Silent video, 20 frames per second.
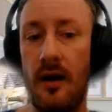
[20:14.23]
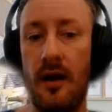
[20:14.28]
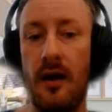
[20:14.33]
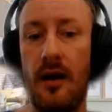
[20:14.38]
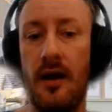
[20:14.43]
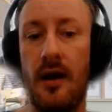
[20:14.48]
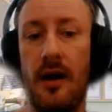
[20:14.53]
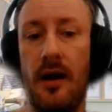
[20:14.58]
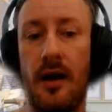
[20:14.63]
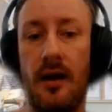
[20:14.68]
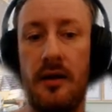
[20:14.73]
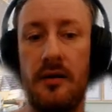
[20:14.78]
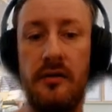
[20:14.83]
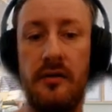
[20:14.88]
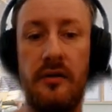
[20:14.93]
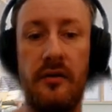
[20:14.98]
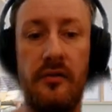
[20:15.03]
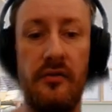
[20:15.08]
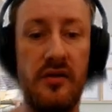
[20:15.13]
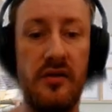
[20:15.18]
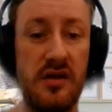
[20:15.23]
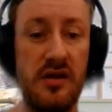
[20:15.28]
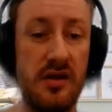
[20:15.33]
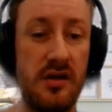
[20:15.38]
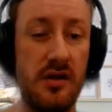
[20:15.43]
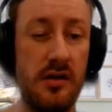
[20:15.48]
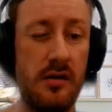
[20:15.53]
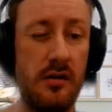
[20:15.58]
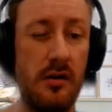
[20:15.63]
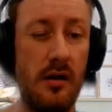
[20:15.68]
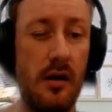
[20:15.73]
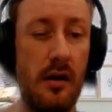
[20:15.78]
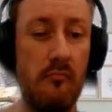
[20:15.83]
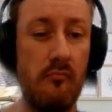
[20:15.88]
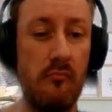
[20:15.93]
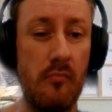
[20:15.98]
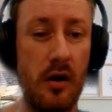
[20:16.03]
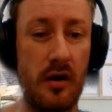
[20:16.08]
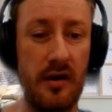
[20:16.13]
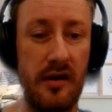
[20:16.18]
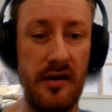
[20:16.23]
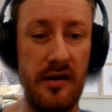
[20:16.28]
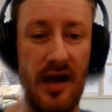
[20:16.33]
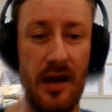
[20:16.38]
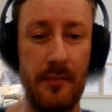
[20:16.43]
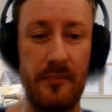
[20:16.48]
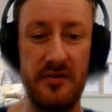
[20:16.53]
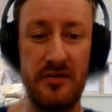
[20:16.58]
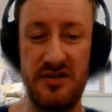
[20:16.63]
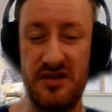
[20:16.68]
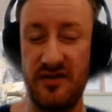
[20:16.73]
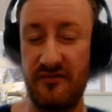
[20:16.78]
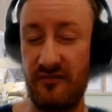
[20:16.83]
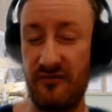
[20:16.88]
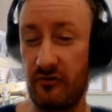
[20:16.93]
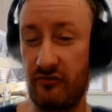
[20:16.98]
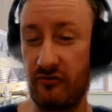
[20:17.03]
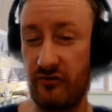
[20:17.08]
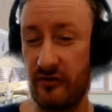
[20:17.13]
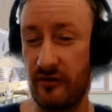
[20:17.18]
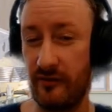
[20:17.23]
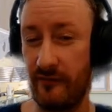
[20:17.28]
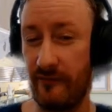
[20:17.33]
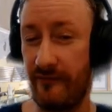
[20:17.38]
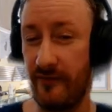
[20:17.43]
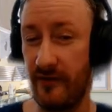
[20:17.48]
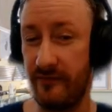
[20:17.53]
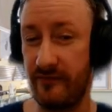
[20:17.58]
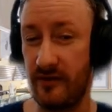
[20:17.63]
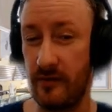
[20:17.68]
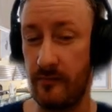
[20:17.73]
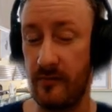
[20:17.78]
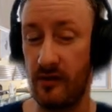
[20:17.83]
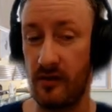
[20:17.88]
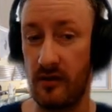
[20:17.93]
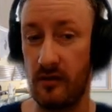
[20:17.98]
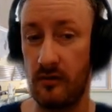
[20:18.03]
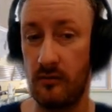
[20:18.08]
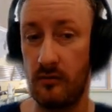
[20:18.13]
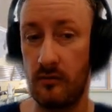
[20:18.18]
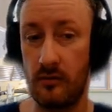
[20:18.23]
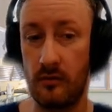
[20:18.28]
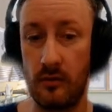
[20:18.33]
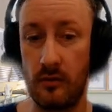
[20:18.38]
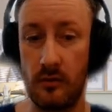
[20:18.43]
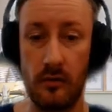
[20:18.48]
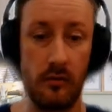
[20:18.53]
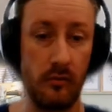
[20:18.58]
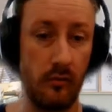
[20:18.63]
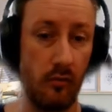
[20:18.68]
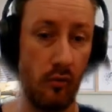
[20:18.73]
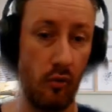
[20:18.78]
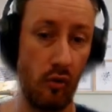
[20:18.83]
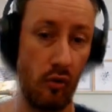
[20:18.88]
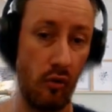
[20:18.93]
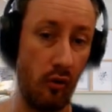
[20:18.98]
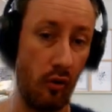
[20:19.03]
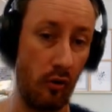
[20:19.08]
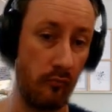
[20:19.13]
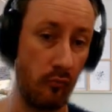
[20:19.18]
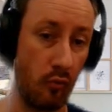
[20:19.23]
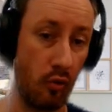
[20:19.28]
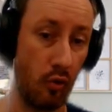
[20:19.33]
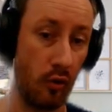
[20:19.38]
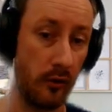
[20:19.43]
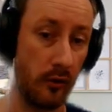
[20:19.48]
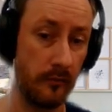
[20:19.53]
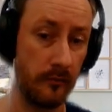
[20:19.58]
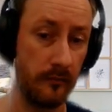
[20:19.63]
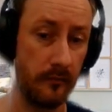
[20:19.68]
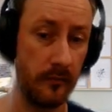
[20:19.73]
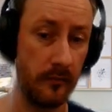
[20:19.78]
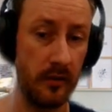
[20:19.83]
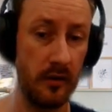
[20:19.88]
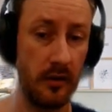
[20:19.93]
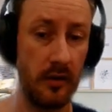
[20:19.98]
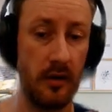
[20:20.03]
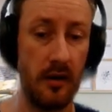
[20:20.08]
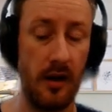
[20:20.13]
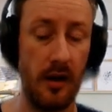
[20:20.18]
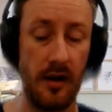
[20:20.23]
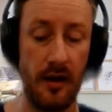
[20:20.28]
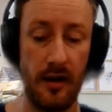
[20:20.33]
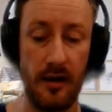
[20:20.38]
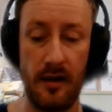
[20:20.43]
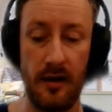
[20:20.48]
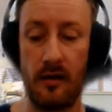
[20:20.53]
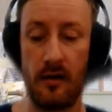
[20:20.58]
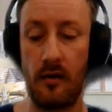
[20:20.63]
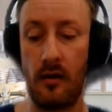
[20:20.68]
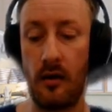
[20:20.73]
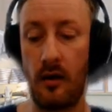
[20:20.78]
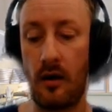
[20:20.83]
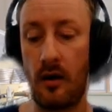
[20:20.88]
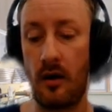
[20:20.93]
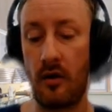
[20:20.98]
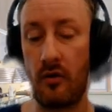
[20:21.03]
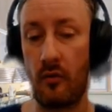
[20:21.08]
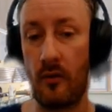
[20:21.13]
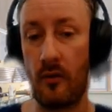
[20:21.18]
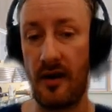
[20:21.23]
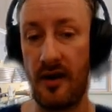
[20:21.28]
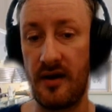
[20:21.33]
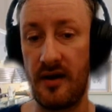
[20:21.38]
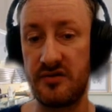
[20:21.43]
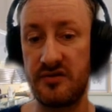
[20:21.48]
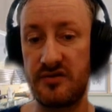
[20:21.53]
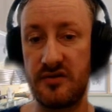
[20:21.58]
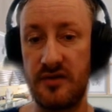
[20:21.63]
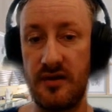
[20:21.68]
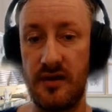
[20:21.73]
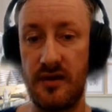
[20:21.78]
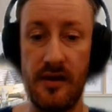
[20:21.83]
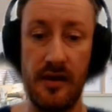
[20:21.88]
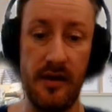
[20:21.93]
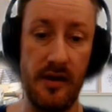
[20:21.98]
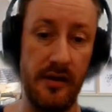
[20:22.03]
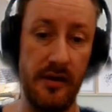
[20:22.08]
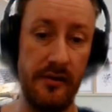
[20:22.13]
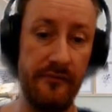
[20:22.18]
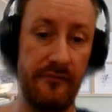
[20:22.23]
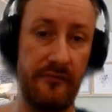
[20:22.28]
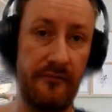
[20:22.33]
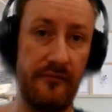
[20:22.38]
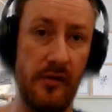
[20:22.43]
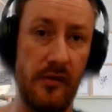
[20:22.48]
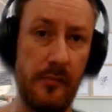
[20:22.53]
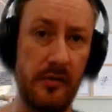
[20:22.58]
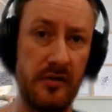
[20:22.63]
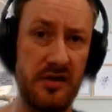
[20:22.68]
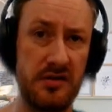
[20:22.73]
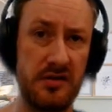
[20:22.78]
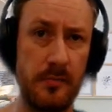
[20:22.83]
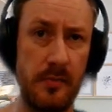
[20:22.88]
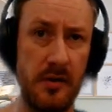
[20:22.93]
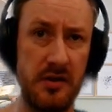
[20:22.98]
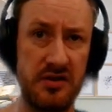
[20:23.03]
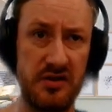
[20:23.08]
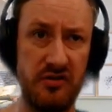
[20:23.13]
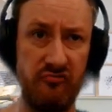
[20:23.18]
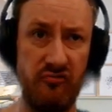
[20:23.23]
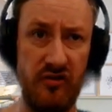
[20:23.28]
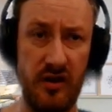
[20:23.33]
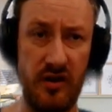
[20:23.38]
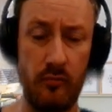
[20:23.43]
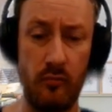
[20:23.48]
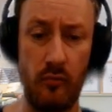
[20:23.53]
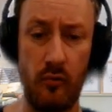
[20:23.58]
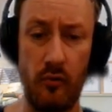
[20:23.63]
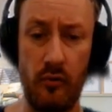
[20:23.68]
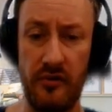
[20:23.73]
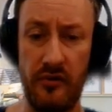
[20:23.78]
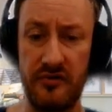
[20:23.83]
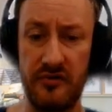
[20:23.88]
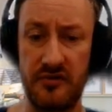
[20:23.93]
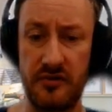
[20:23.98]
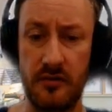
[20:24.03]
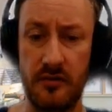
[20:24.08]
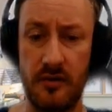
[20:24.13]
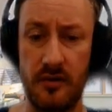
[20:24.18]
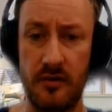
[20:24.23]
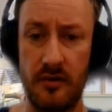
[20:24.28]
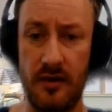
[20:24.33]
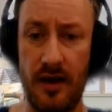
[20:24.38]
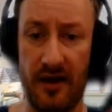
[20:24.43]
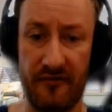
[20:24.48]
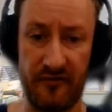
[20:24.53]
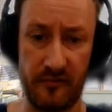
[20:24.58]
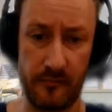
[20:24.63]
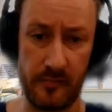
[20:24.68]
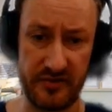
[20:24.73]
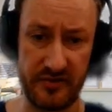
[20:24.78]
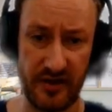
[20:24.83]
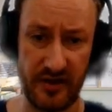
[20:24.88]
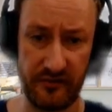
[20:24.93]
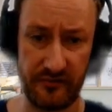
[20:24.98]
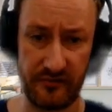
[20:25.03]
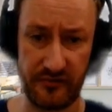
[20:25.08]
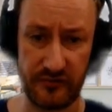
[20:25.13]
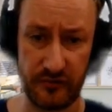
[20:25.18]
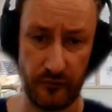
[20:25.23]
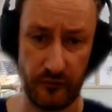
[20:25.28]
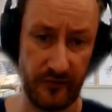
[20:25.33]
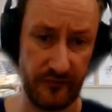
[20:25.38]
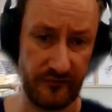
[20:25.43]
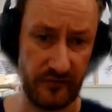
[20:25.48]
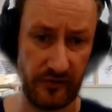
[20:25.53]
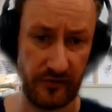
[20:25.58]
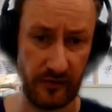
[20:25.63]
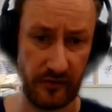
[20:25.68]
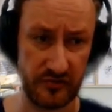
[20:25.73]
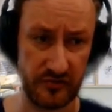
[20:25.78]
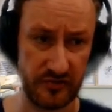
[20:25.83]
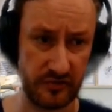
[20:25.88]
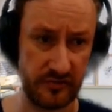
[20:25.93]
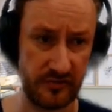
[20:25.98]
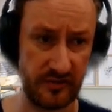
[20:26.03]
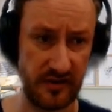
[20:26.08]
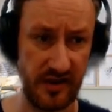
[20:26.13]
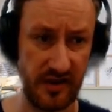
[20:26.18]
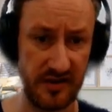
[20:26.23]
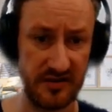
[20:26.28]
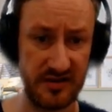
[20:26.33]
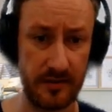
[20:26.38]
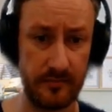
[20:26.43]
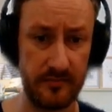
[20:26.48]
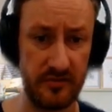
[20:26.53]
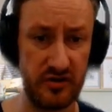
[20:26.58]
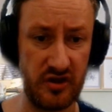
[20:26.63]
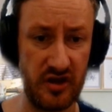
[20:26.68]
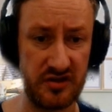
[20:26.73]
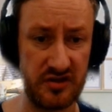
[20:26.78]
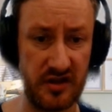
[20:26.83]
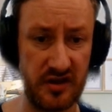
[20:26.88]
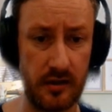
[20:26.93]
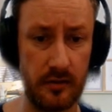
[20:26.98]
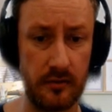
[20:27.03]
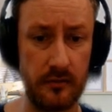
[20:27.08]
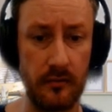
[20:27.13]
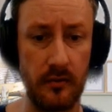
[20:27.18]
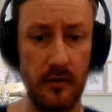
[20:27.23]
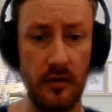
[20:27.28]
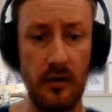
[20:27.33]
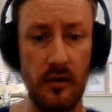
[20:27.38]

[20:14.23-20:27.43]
and the market cap is 750 million or more. Otherwise, if the participation rate was 0.5%, so 50,000 KSM is chasing it,